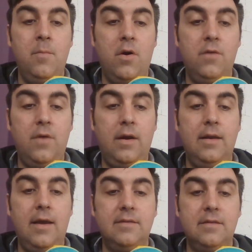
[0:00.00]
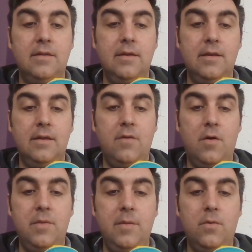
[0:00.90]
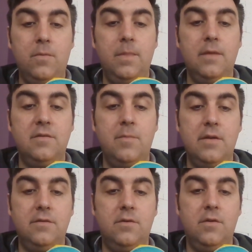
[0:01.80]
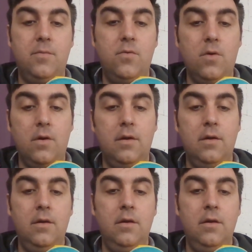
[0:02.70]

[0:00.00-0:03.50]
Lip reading: Part of recognizing the dignity of all people is to minister to the poor.